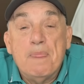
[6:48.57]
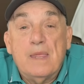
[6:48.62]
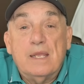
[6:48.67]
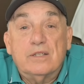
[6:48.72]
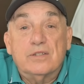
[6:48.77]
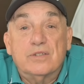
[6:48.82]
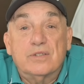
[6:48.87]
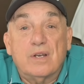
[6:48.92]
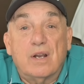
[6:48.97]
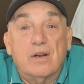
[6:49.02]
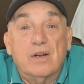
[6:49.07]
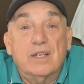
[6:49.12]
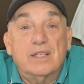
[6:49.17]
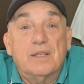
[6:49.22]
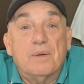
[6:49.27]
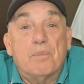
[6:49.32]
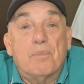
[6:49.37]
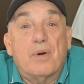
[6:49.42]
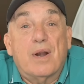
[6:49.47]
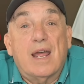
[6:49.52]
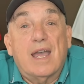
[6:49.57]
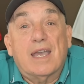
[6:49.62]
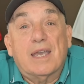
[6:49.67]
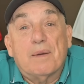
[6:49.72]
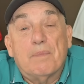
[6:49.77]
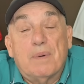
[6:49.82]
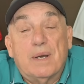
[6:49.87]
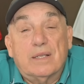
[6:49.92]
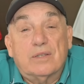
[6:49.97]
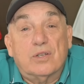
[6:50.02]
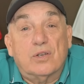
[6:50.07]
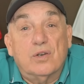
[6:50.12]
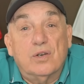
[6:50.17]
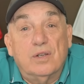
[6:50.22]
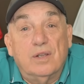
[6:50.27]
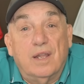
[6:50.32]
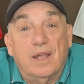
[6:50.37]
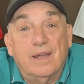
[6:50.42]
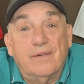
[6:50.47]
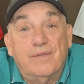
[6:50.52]
starting to brag about the
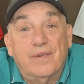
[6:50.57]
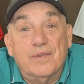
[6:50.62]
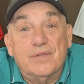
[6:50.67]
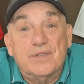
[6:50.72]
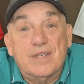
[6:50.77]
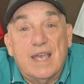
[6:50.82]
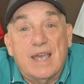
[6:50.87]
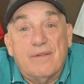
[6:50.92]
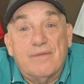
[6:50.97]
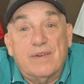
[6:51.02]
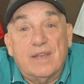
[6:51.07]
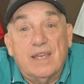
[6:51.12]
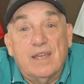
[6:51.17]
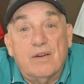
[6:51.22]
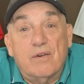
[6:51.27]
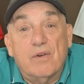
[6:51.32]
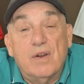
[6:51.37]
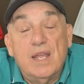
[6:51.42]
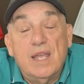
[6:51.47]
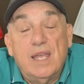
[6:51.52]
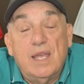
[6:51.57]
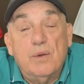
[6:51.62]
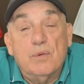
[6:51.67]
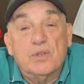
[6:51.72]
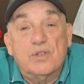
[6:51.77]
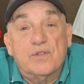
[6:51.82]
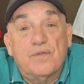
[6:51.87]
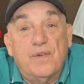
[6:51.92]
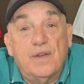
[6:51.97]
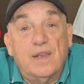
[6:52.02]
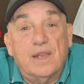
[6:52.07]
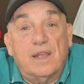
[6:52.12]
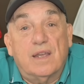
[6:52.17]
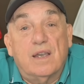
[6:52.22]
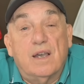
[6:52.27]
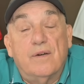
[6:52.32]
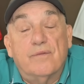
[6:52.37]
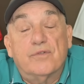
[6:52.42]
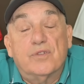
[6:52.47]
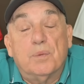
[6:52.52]
good life he was having here. He was feeling
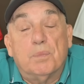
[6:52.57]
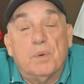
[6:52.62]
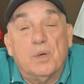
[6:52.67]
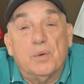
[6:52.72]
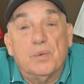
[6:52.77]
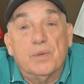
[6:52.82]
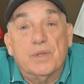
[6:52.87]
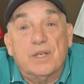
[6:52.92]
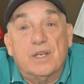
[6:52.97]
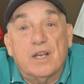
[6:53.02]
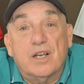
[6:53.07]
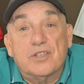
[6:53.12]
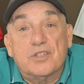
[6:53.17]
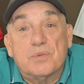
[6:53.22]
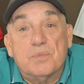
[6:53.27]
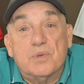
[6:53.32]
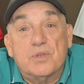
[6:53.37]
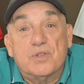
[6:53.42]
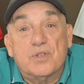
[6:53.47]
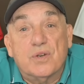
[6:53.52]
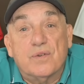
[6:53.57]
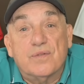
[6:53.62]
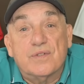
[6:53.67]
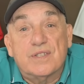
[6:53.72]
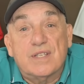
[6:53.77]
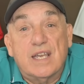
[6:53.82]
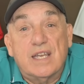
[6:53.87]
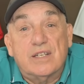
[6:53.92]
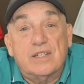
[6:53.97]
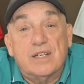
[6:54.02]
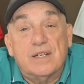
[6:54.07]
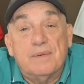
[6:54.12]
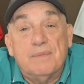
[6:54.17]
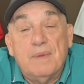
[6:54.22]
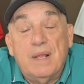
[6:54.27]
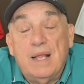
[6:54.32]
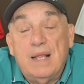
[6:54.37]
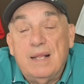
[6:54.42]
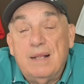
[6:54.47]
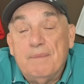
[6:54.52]
comfortable with the customer service agent.
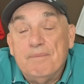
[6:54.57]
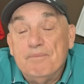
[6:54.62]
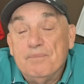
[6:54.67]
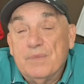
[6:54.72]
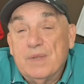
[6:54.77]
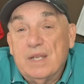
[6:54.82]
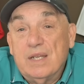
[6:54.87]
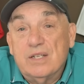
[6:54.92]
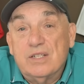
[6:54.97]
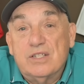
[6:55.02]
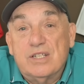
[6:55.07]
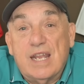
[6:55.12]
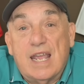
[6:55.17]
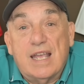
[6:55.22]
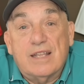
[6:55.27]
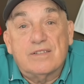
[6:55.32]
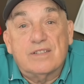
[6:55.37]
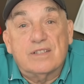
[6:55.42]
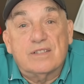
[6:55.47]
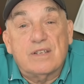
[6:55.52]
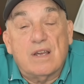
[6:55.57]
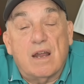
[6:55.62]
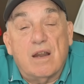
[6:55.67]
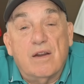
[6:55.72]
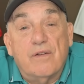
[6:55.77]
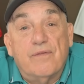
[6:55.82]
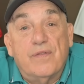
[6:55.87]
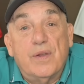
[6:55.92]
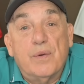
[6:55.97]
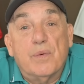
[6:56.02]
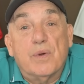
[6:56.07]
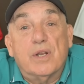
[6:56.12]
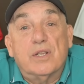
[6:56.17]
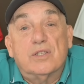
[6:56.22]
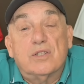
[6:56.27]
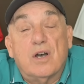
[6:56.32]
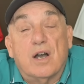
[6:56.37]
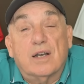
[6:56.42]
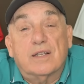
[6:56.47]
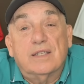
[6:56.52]
Chances are, if he would have
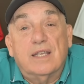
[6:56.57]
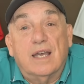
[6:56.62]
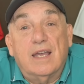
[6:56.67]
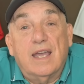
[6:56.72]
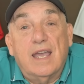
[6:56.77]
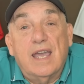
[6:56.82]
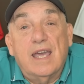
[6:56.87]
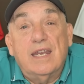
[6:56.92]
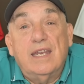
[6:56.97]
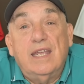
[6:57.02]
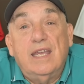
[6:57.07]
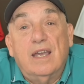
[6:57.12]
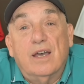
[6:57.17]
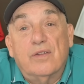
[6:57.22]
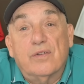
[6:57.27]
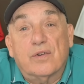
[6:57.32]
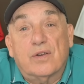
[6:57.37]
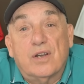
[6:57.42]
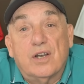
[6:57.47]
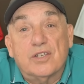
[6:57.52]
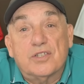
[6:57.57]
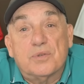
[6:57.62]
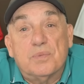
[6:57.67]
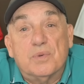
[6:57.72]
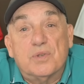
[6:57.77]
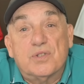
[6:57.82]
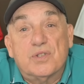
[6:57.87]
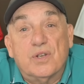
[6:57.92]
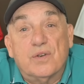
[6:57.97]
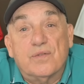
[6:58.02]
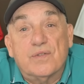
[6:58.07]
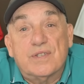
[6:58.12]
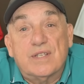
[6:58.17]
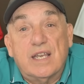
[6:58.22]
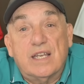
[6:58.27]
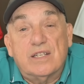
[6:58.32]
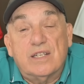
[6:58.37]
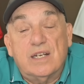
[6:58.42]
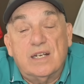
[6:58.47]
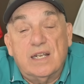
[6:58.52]
talked to any other customer service
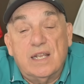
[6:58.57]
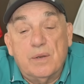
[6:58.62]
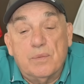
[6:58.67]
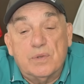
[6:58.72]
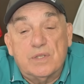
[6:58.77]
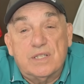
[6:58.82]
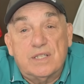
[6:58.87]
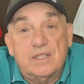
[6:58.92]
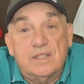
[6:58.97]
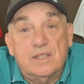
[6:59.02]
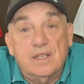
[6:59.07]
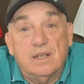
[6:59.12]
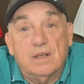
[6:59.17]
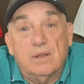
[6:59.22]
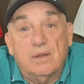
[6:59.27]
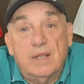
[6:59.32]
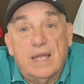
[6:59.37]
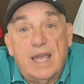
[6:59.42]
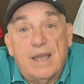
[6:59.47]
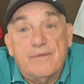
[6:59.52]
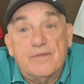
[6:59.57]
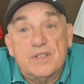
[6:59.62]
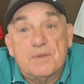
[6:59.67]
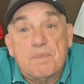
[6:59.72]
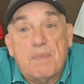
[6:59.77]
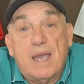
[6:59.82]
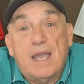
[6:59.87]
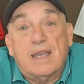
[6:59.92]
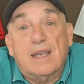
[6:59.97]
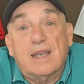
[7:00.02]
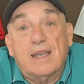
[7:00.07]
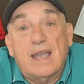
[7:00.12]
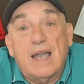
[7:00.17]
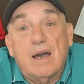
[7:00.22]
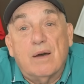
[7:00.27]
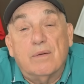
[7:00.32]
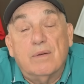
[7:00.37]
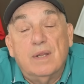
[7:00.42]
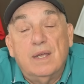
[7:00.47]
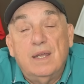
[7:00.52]
agent, he would still have his bank
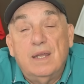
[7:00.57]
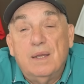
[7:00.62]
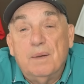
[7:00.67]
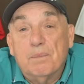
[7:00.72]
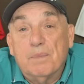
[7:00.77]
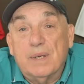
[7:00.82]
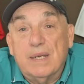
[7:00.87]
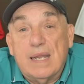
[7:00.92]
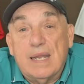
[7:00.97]
account. But